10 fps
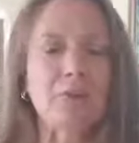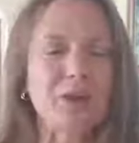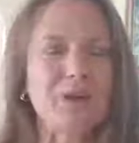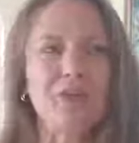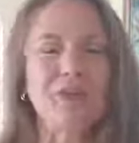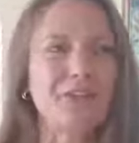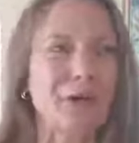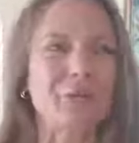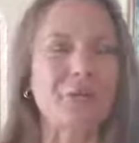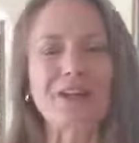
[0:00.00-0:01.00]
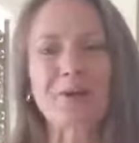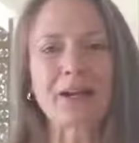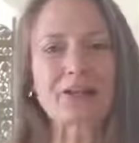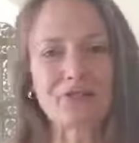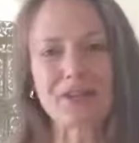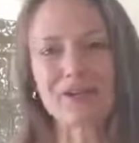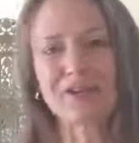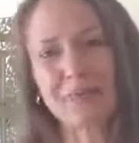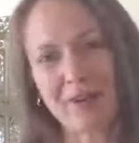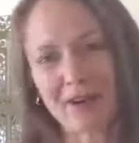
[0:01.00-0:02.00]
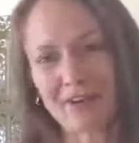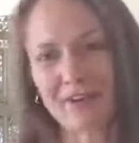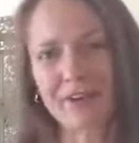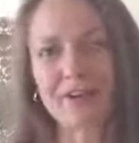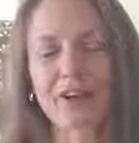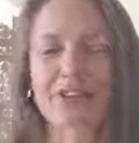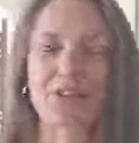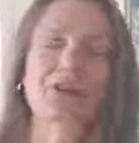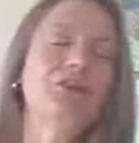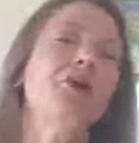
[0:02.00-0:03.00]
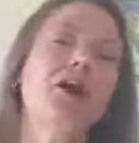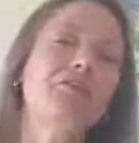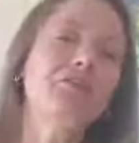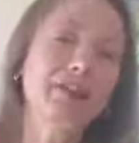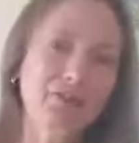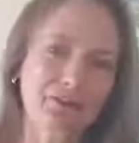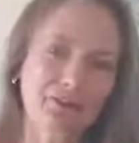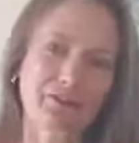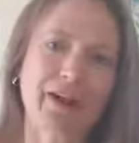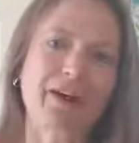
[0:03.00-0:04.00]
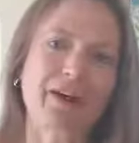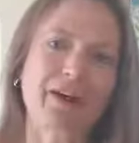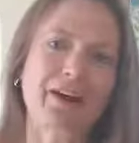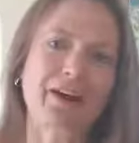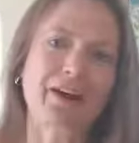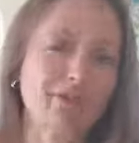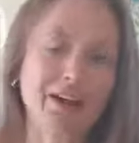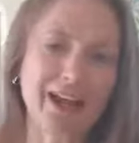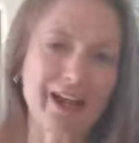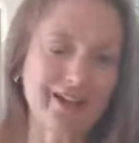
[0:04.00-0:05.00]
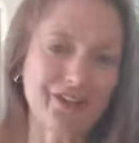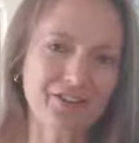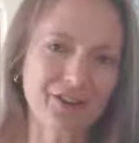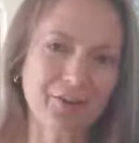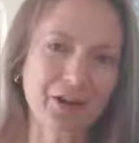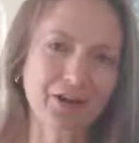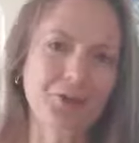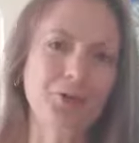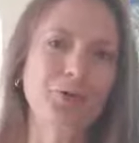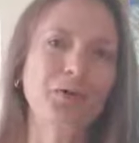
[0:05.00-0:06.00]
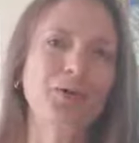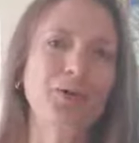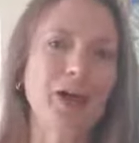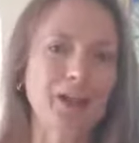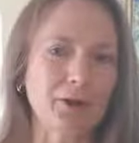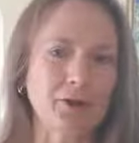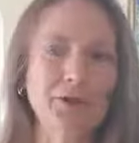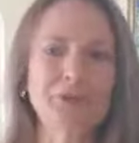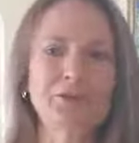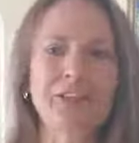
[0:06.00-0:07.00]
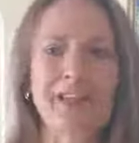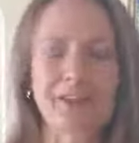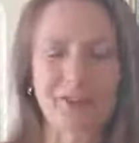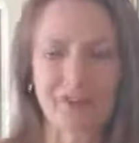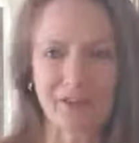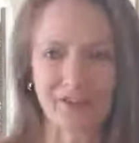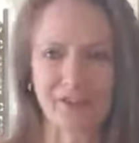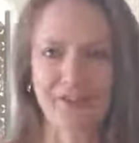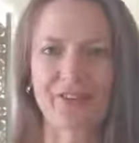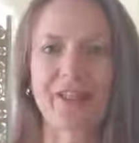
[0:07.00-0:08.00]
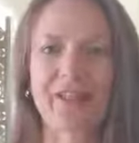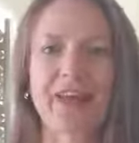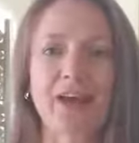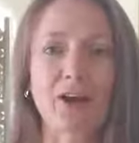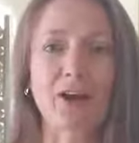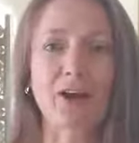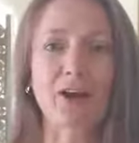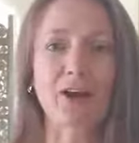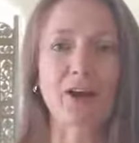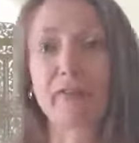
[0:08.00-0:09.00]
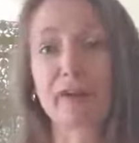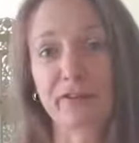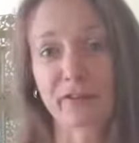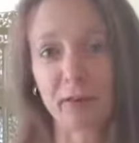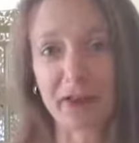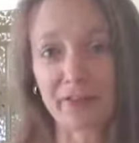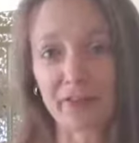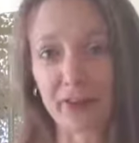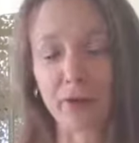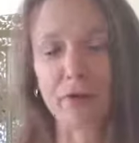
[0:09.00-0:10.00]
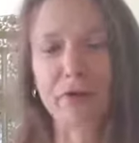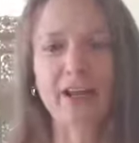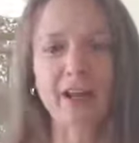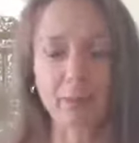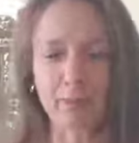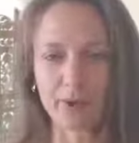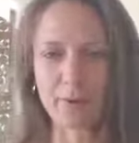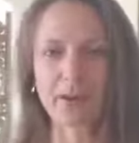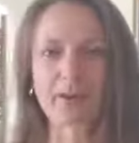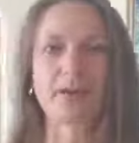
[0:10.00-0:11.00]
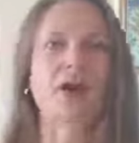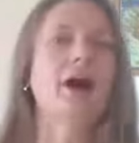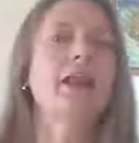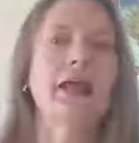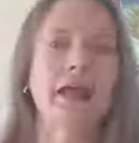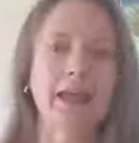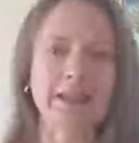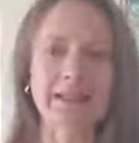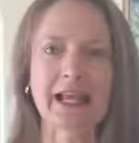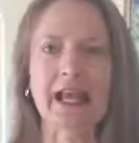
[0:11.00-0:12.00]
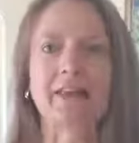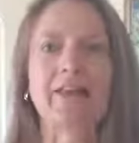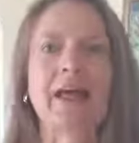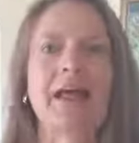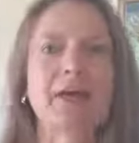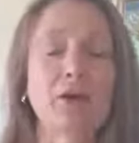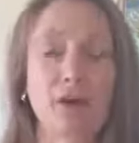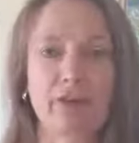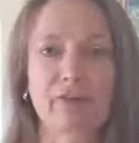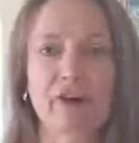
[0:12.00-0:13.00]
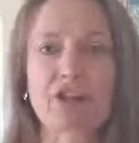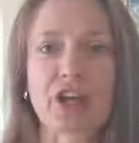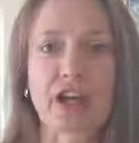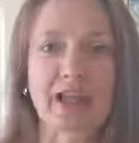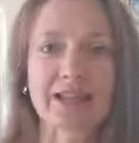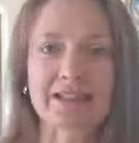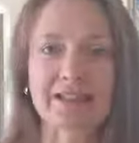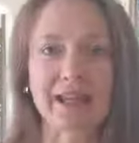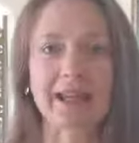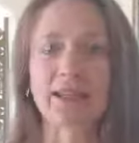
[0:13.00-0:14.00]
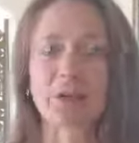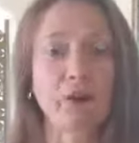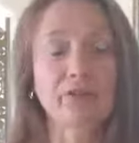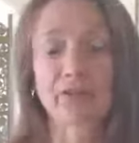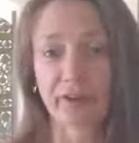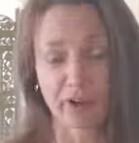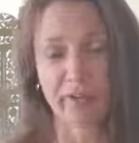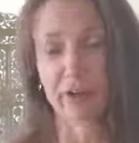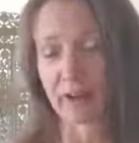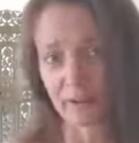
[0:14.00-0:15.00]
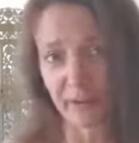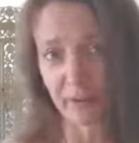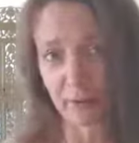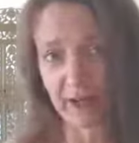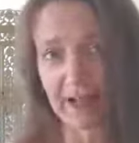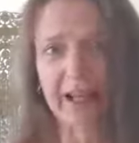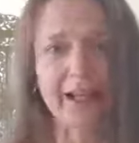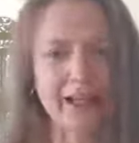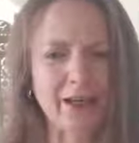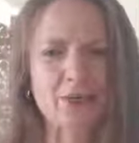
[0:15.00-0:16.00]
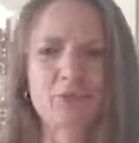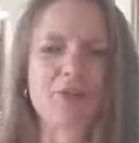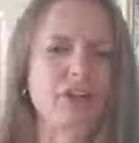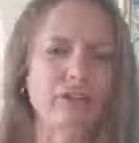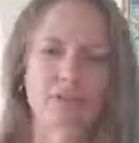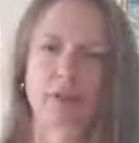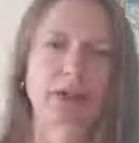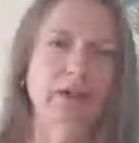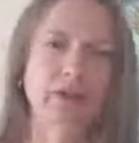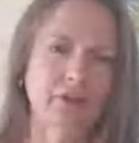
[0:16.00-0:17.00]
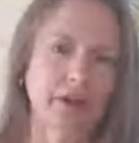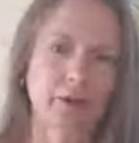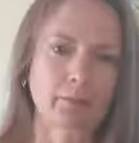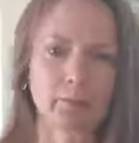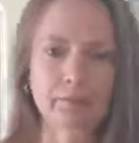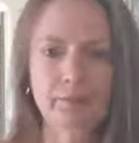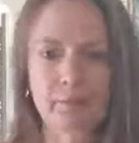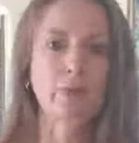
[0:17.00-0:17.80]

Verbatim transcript: Because um, in 22 years of practice, I've got to tell you, I've never found I've never encountered someone who you know guiltily confesses that they overeat alfalfa sprouts. You know, or they get up in the middle of the night and they go to the fridge and they compulsively overeat celery. It just really doesn't happen.